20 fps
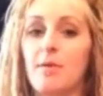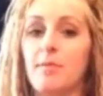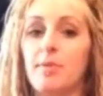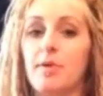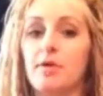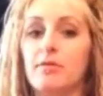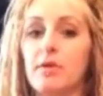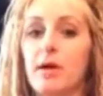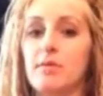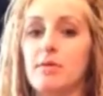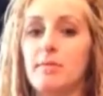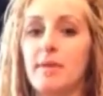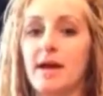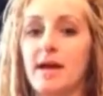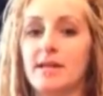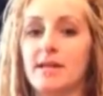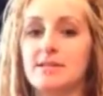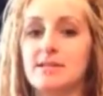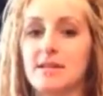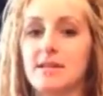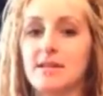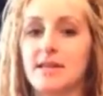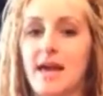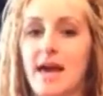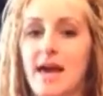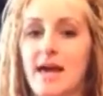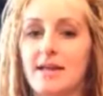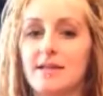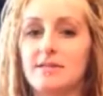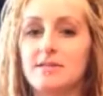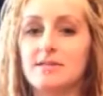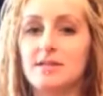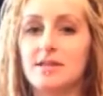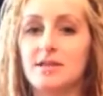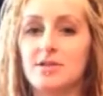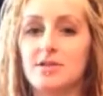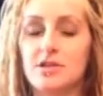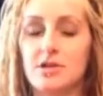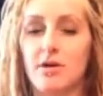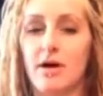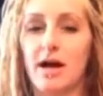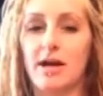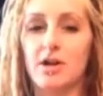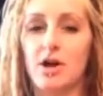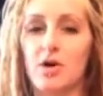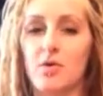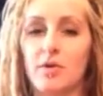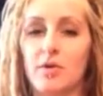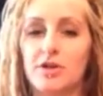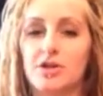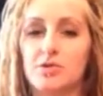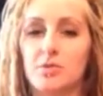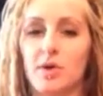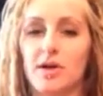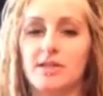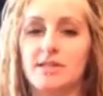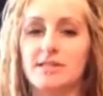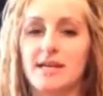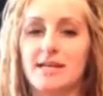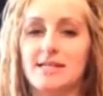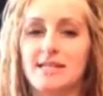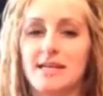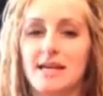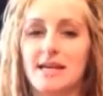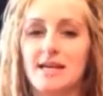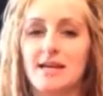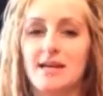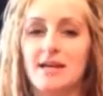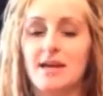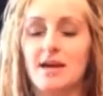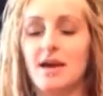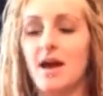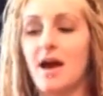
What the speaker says: put rubber bands on the ends so I know which ones I did.